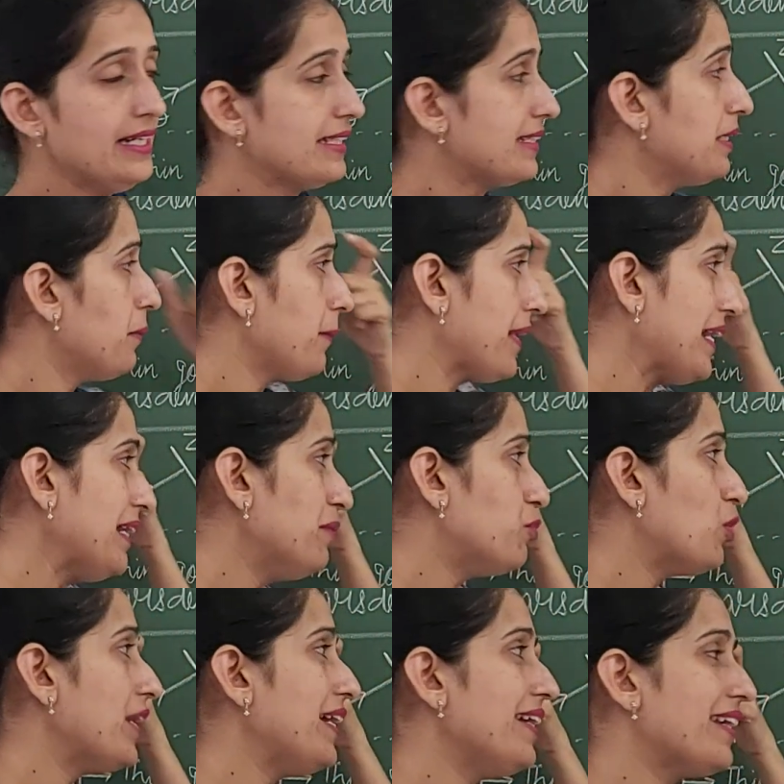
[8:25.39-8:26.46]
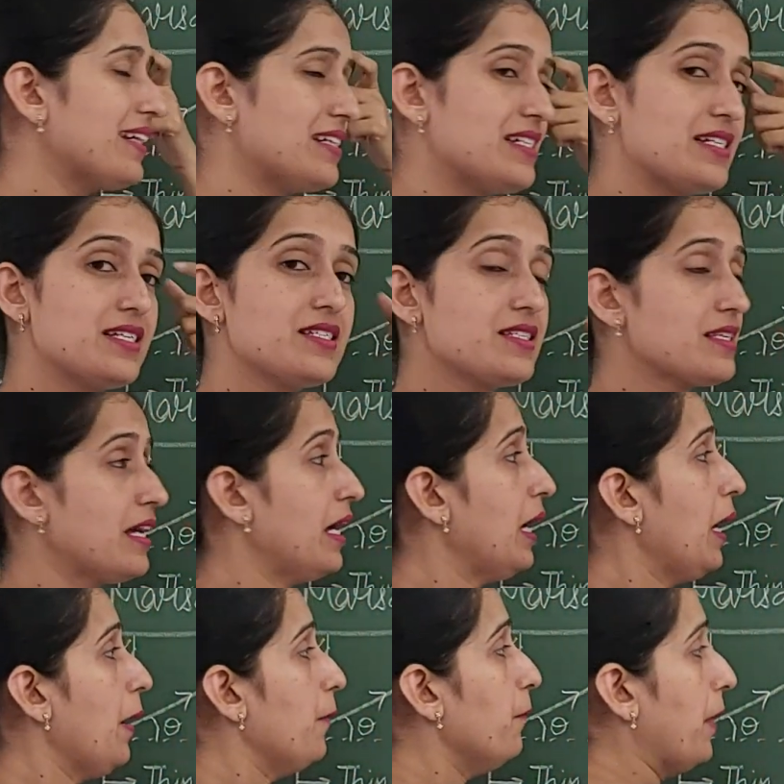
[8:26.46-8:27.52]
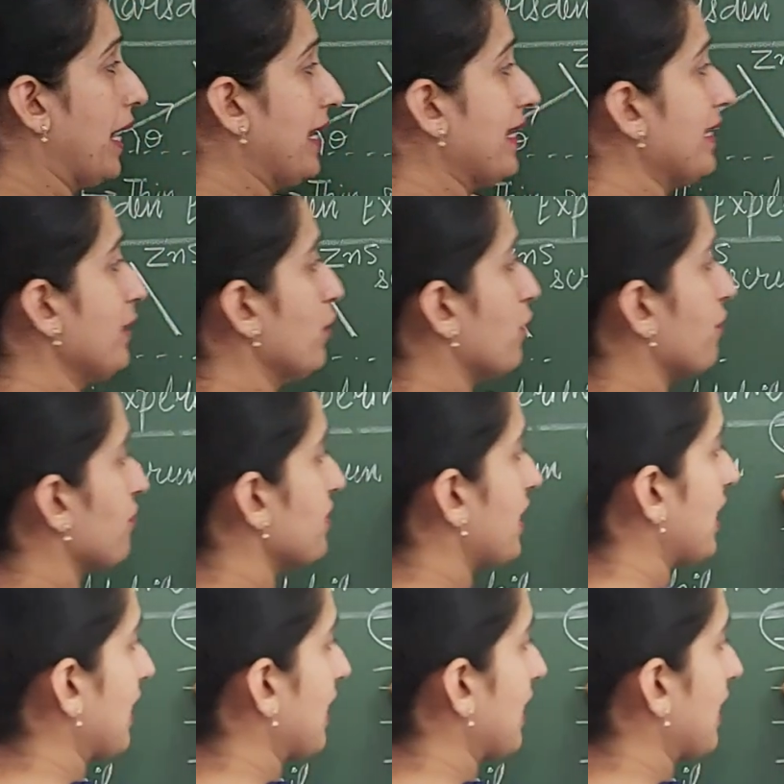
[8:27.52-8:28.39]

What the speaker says: The main point is many of the